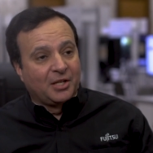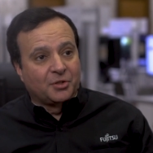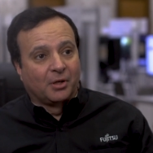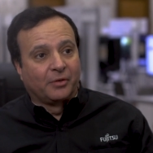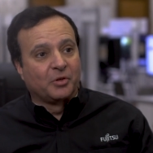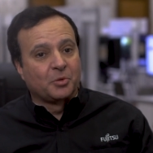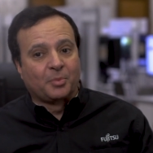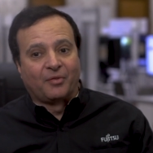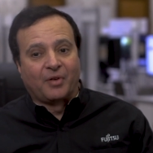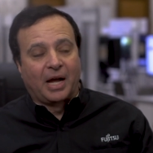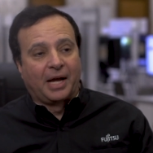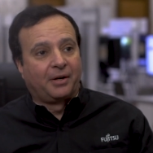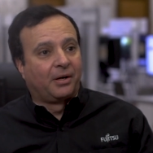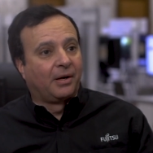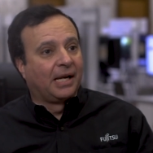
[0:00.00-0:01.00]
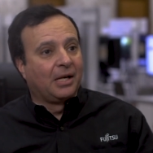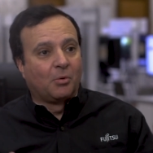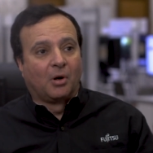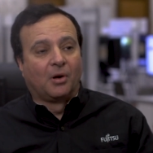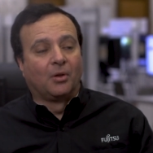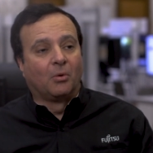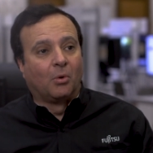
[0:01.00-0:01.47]
any service provider
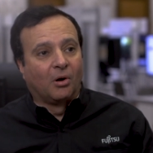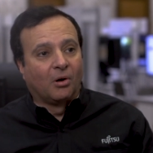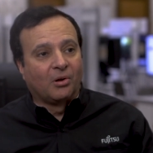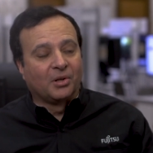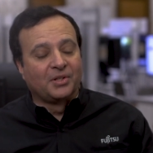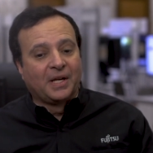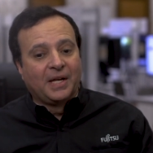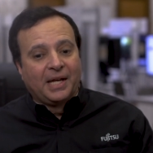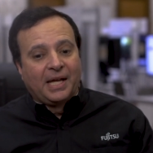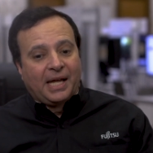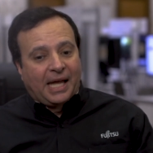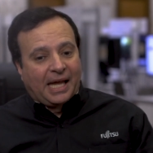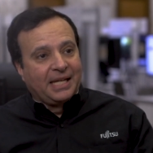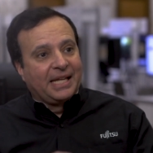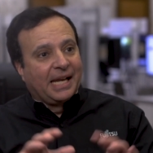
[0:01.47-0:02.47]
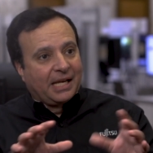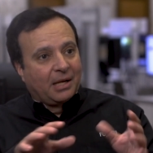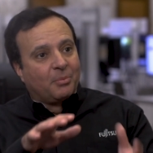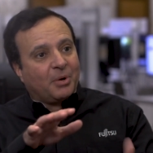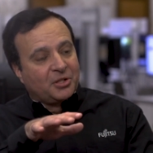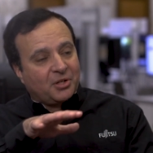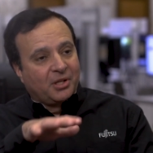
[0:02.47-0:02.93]
anywhere in the world, and
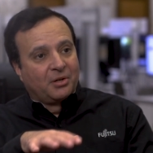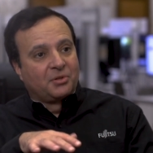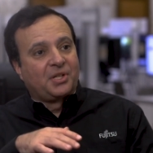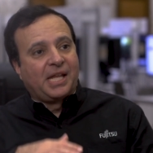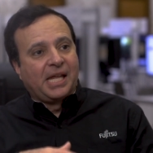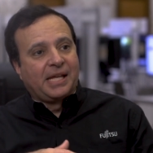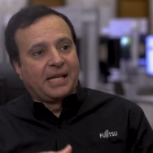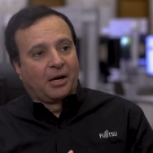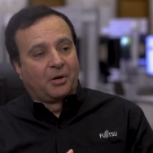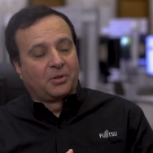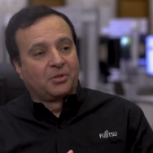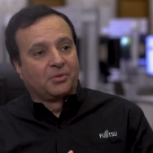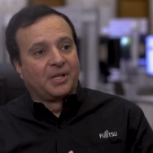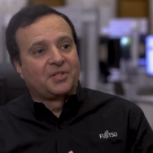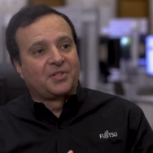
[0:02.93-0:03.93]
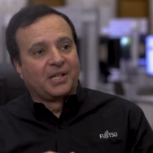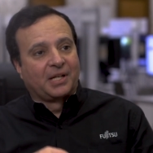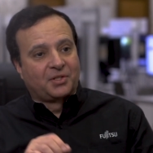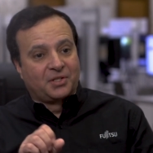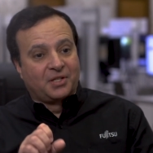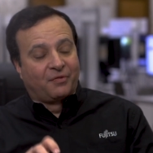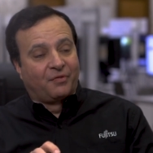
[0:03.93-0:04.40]
getting a bunch of those key
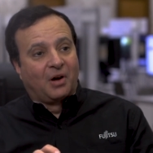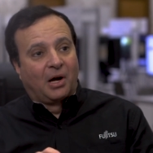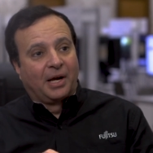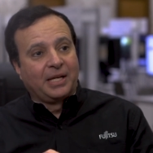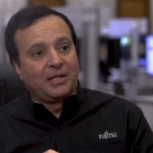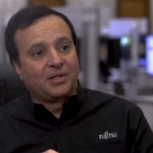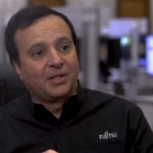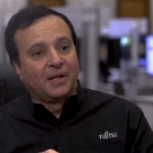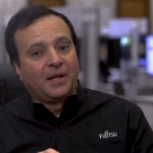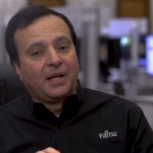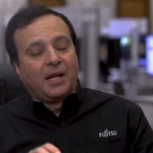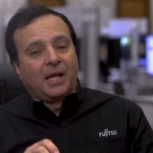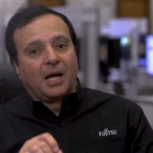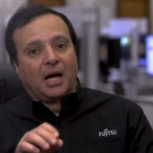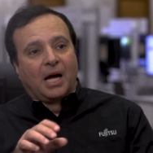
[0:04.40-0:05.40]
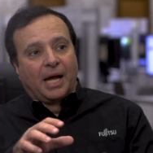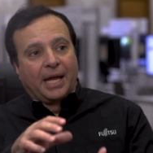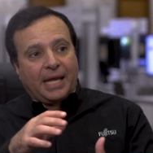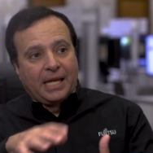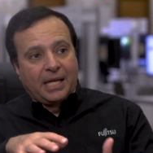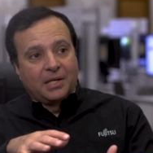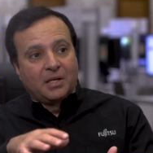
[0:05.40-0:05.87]
characteristics defined
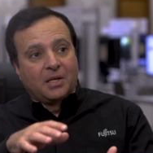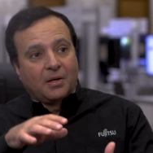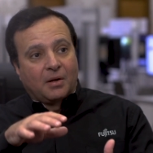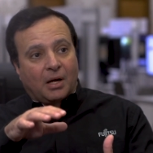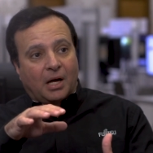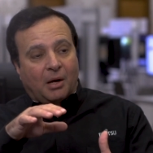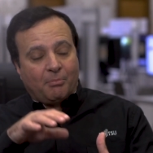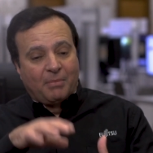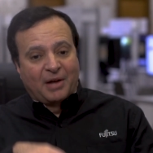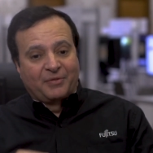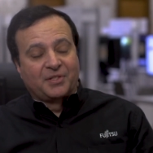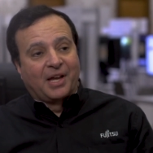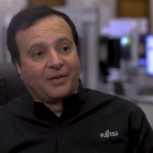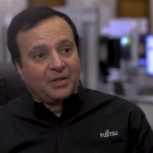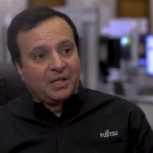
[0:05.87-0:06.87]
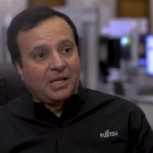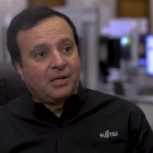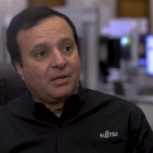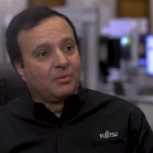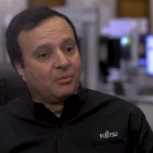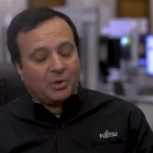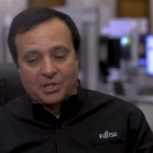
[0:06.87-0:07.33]
in
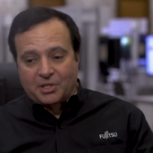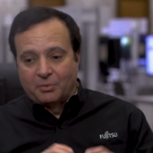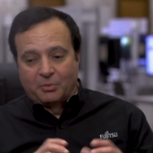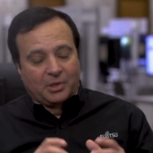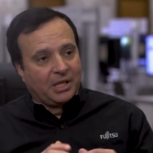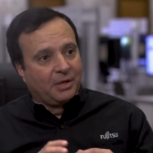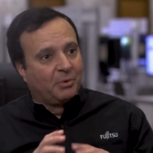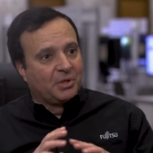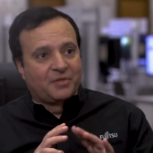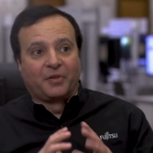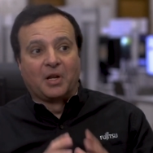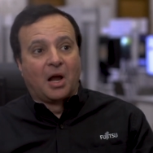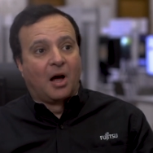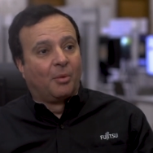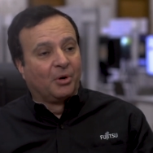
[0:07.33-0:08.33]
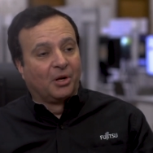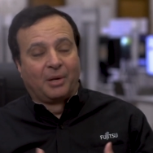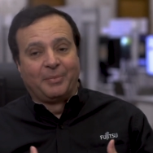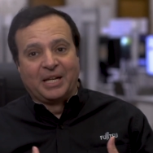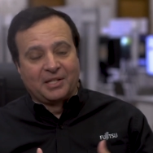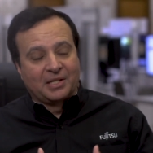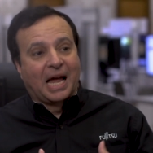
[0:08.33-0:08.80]
MEF70 was phenomenal.
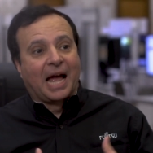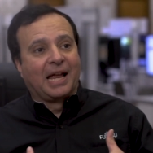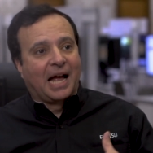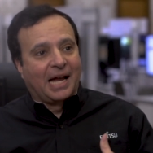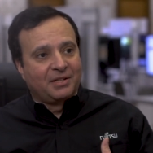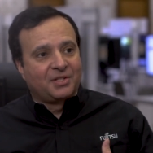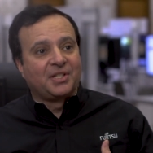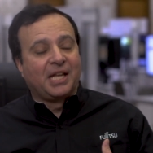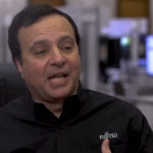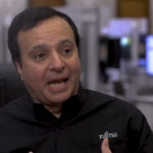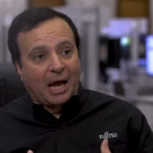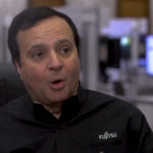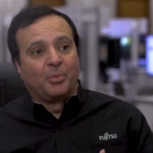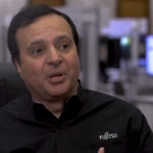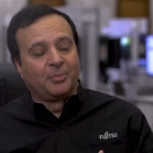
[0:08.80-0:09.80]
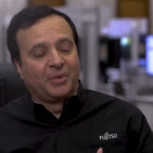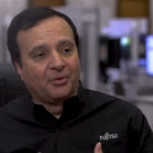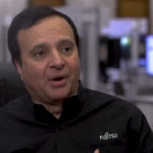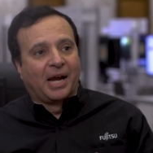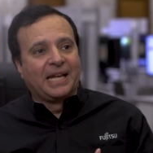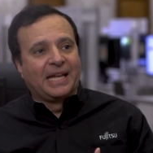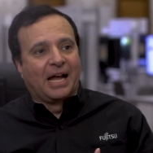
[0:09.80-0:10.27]
I mean, I see it helping
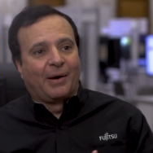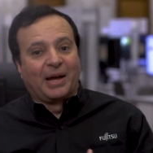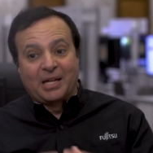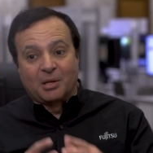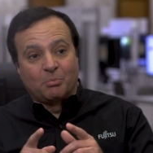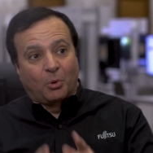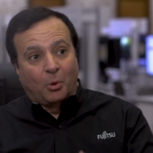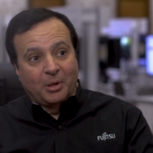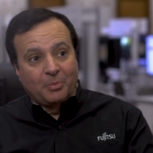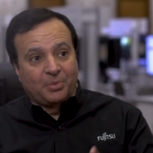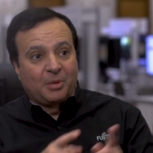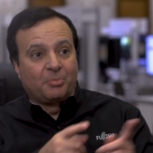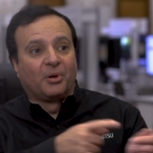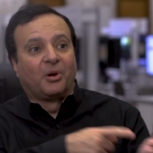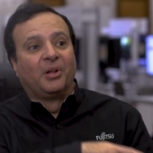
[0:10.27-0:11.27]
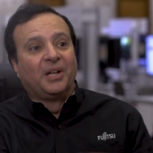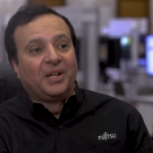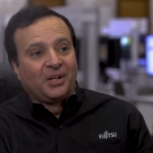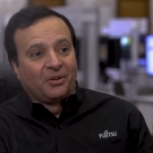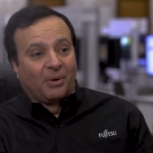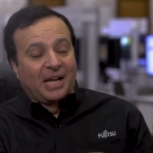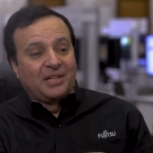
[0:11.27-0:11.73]
me right now. I can point people
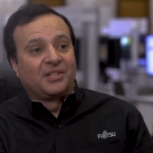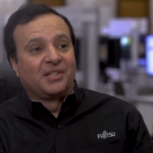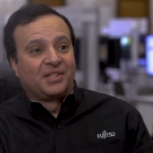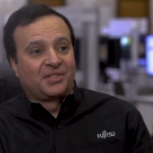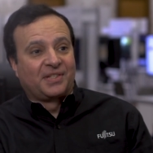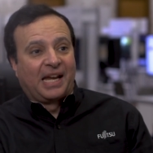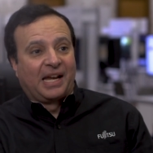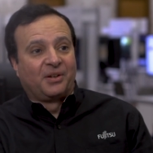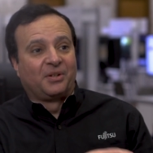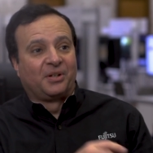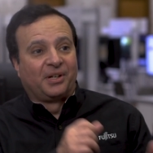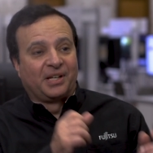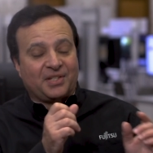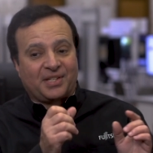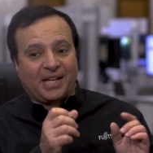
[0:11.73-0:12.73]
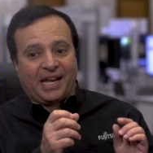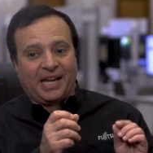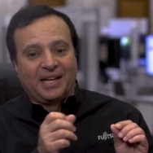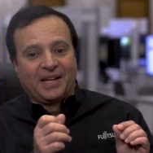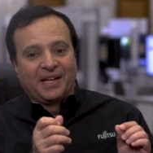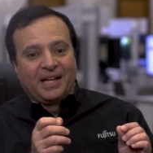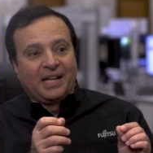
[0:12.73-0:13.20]
right to the standard and
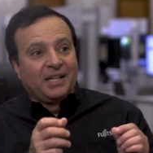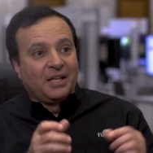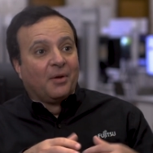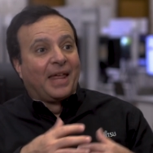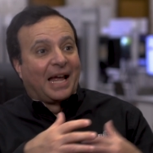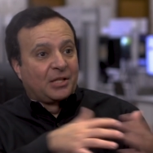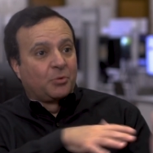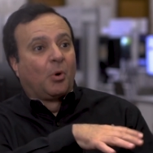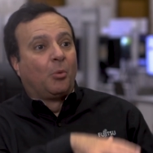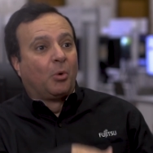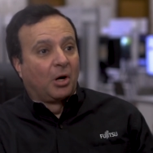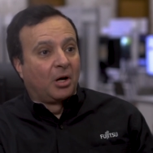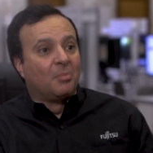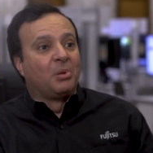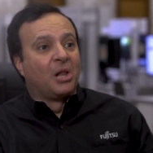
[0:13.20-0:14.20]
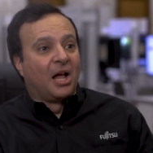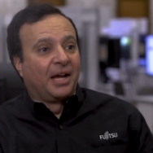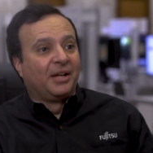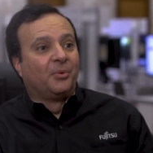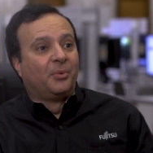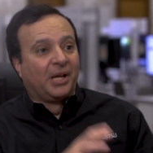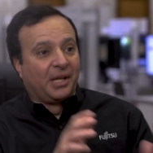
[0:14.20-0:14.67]
say, you know, that's what we're
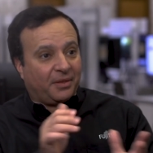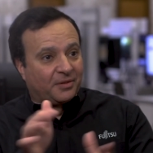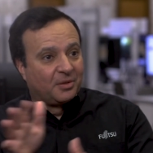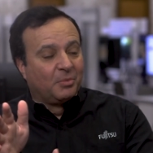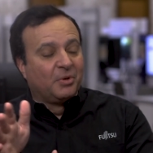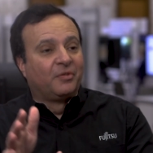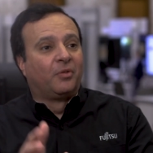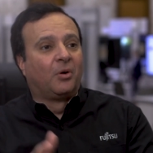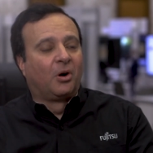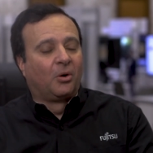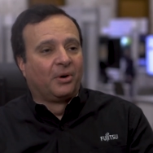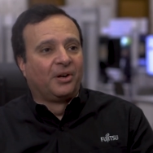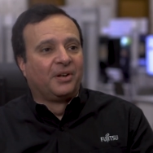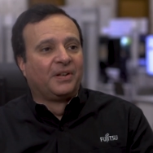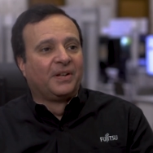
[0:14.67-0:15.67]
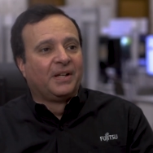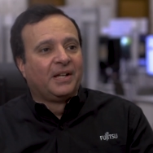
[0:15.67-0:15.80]
compliant with to move forward.